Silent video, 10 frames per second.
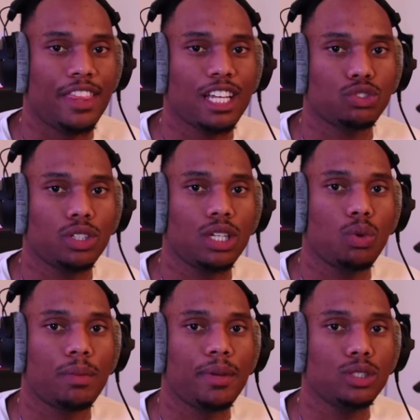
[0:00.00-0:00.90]
that's really
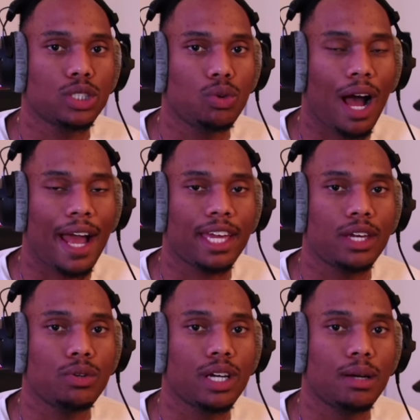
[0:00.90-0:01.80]
where musical
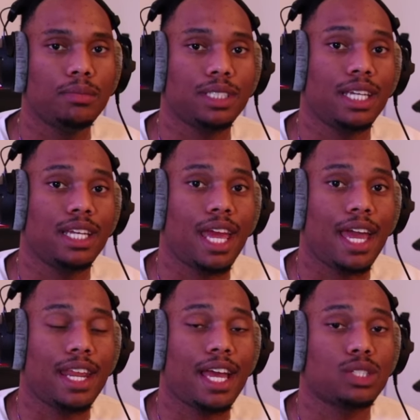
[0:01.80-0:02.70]
IQ comes in
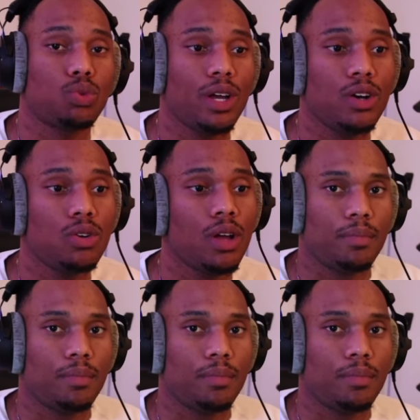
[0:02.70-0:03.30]
at as well,